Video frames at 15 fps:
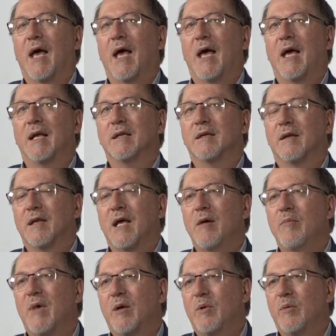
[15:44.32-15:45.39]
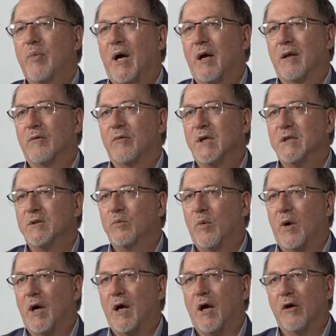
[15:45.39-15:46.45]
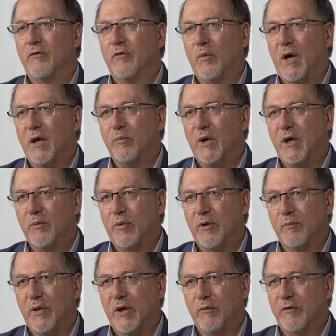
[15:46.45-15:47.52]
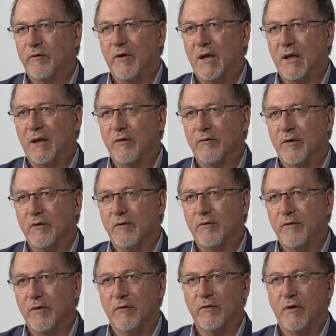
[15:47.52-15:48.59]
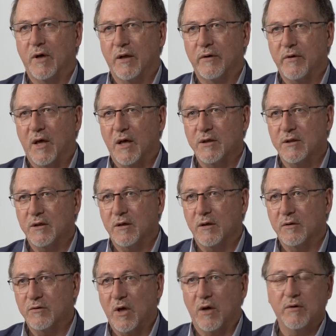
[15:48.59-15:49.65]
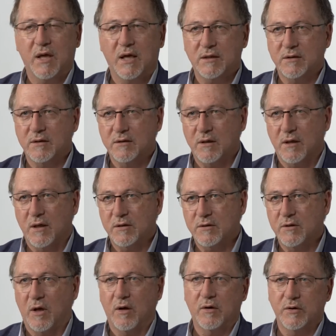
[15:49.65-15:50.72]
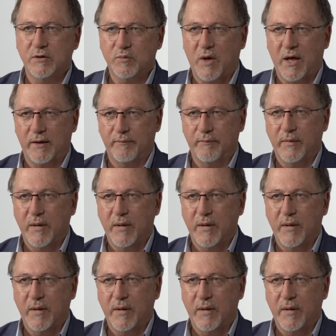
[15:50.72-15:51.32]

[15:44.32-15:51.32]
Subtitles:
And that may be part of the reason why overweight people and people with fatty liver feel very lethargic, don't exercise, don't lose weight.